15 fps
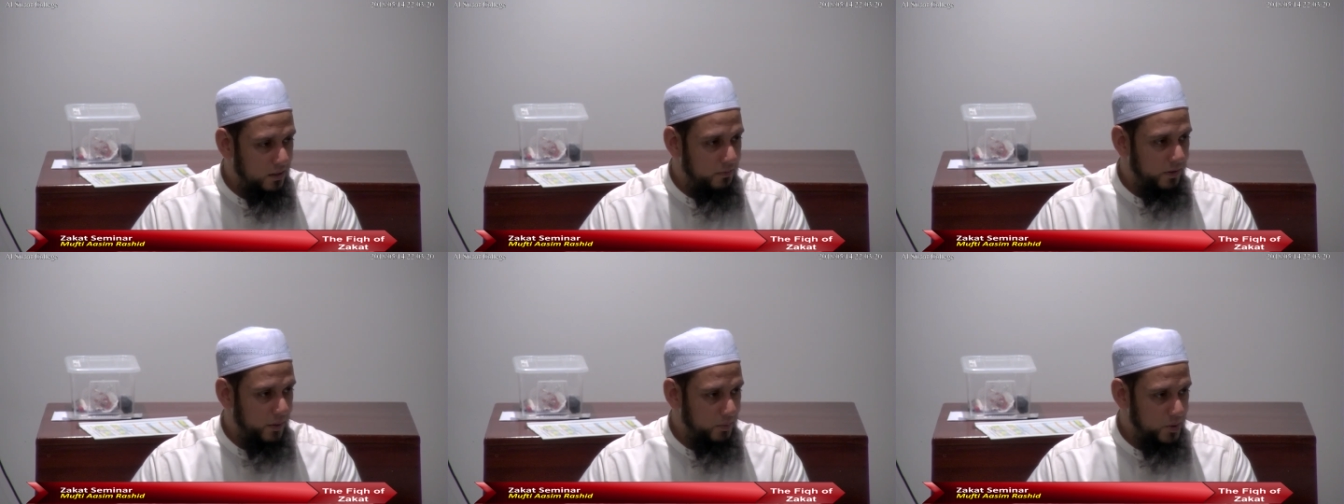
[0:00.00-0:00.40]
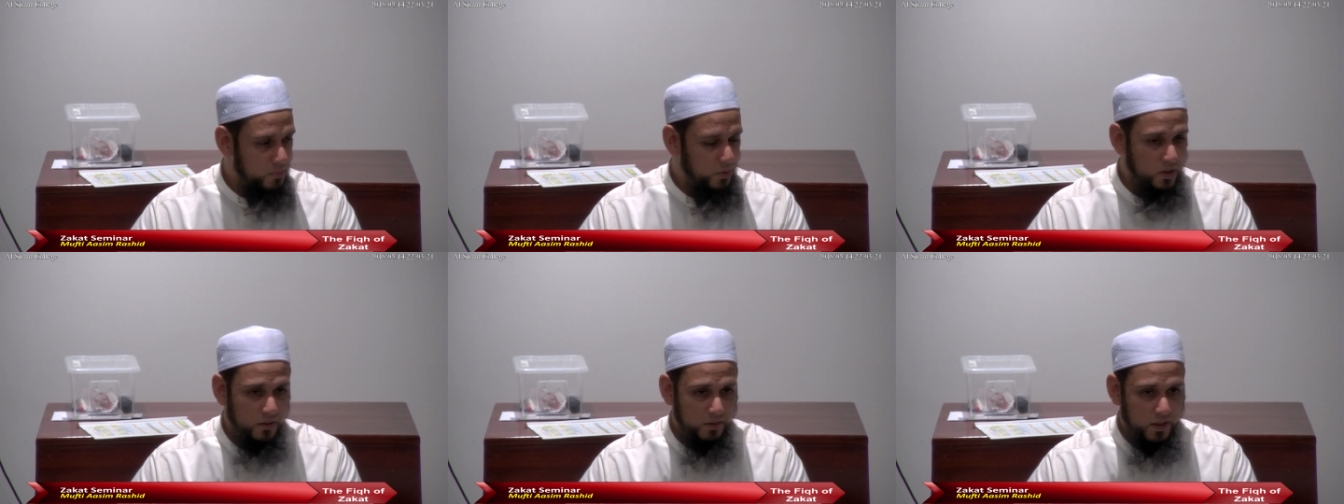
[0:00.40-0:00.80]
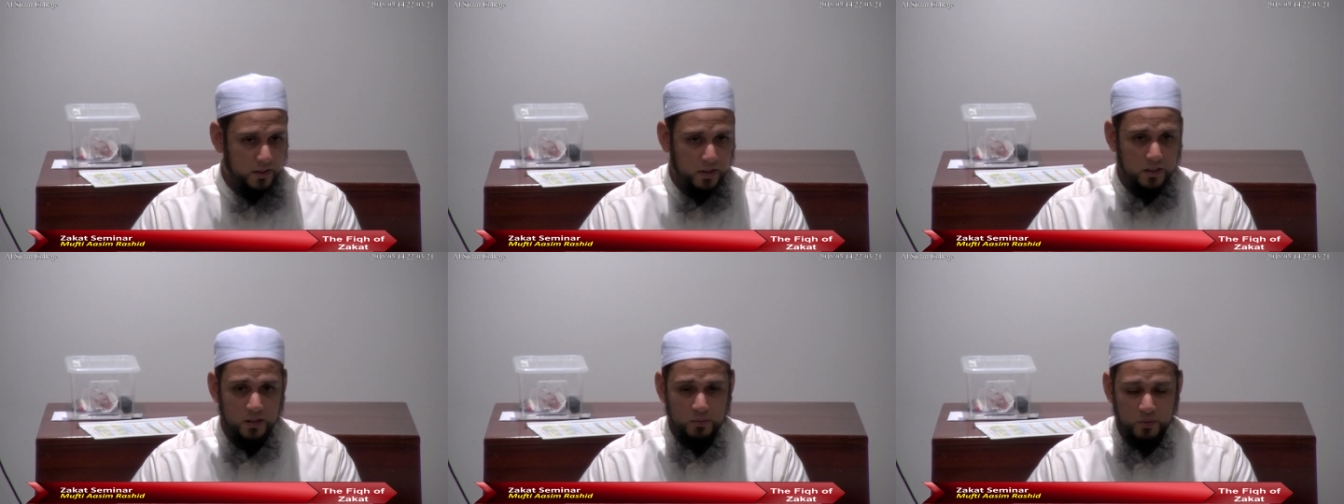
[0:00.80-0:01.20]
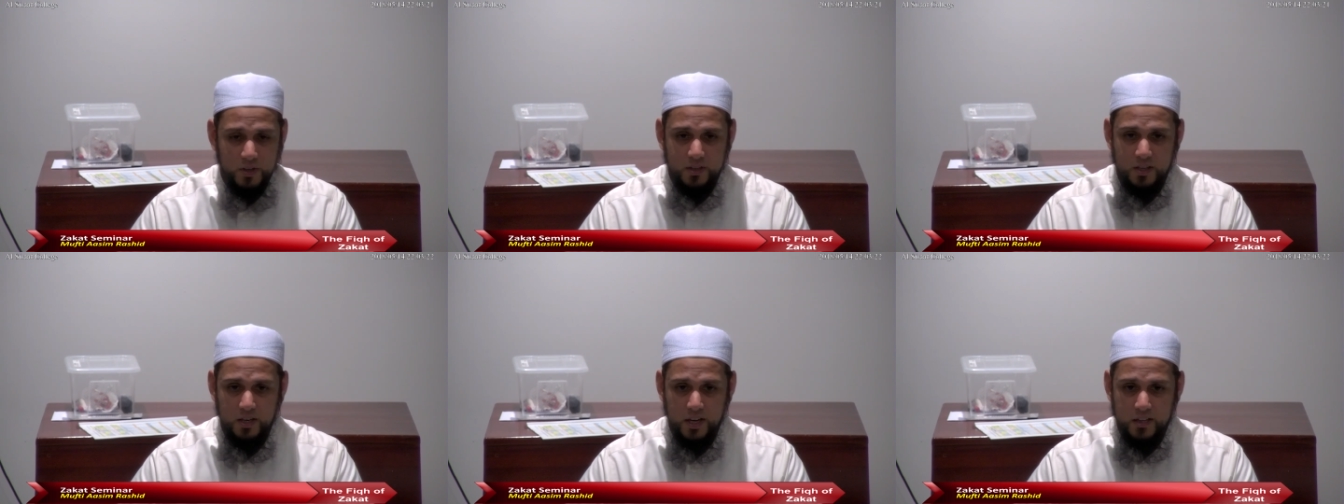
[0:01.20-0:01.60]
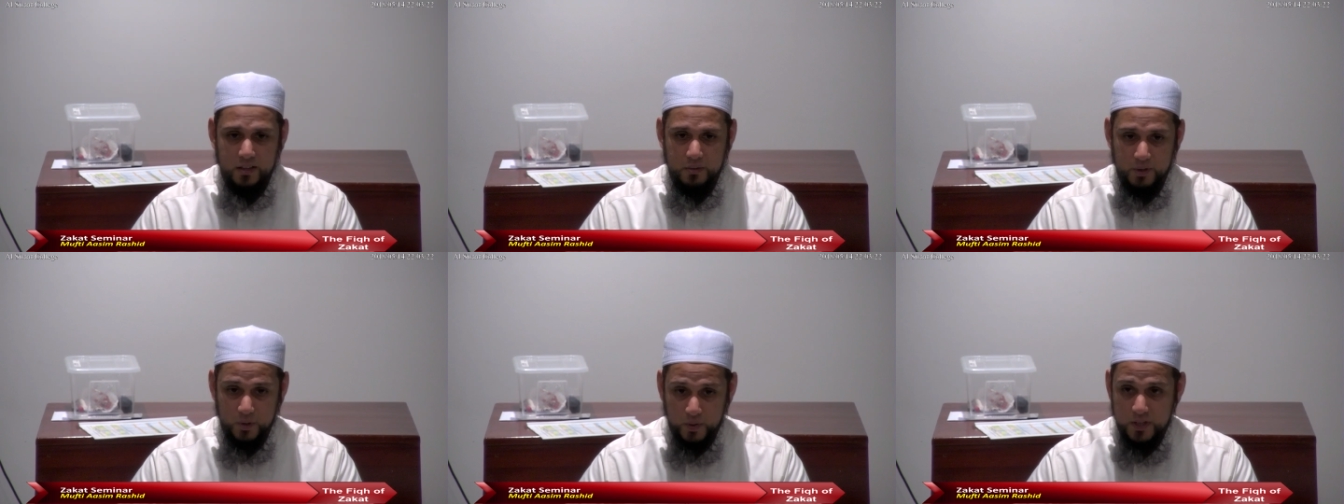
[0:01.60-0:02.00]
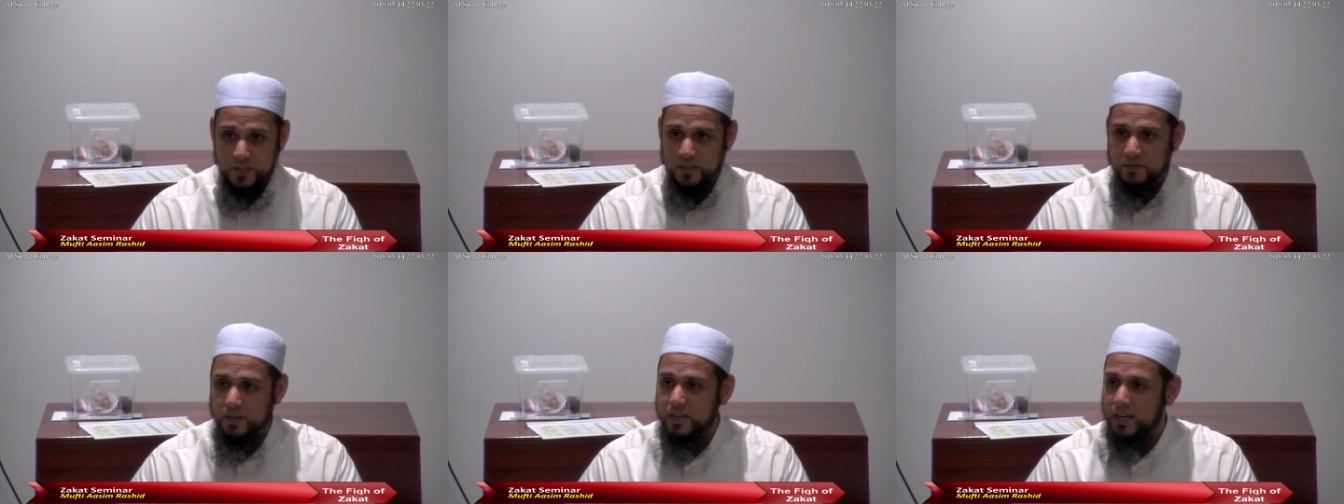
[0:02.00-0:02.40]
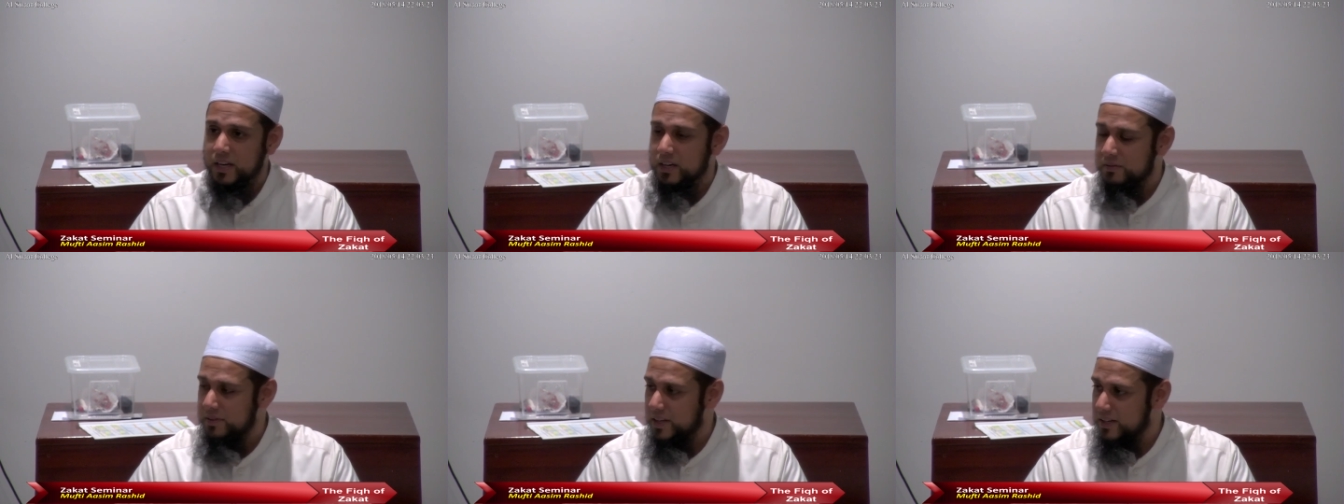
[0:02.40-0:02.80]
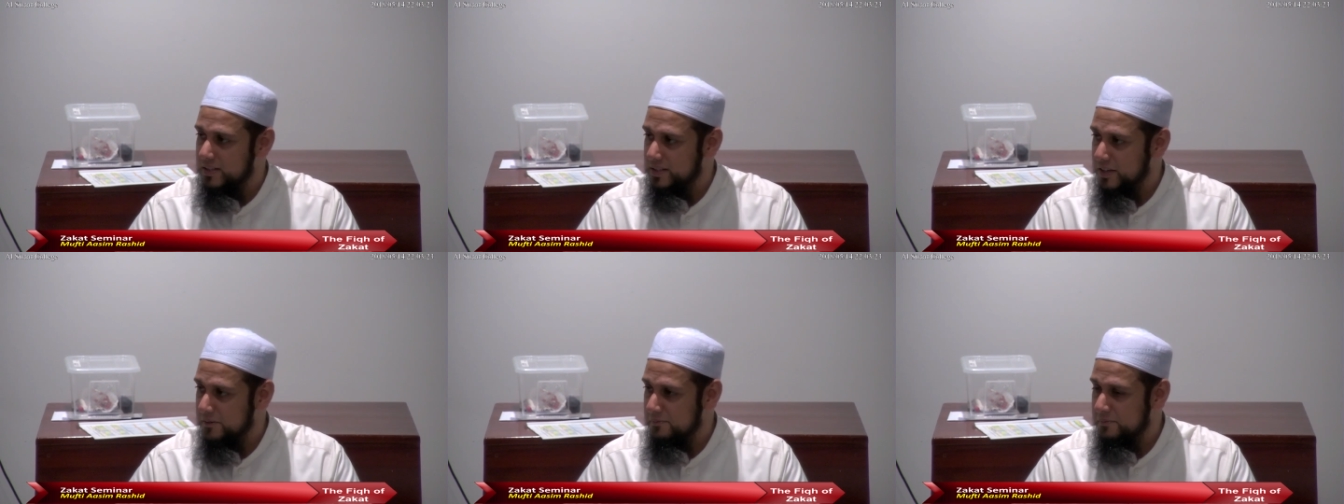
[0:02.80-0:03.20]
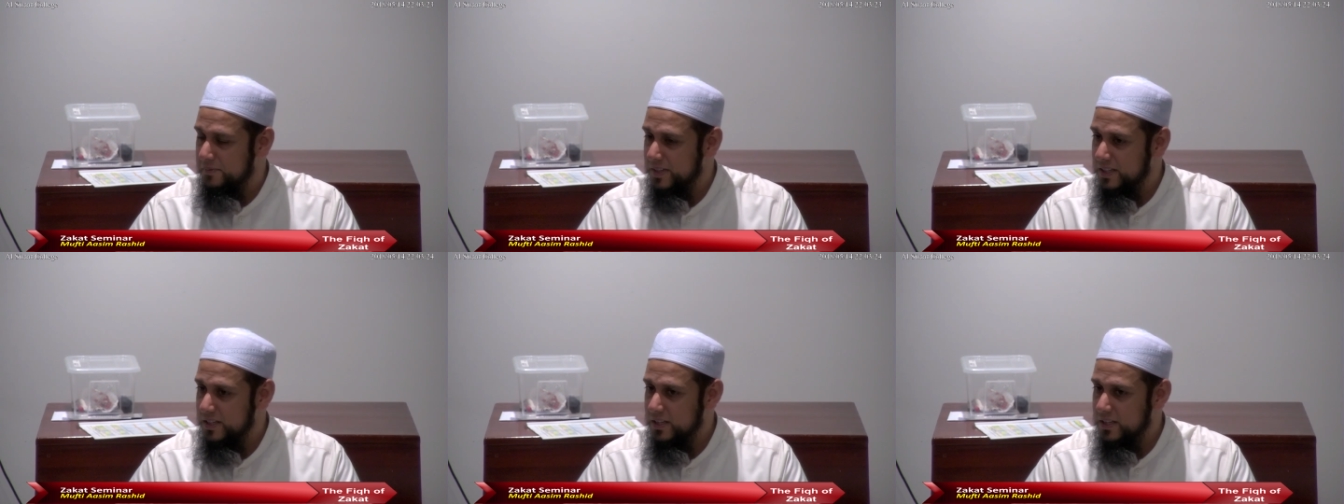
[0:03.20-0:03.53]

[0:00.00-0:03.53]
the famous book of hadith, the Muwatta, at the request of the king of that time.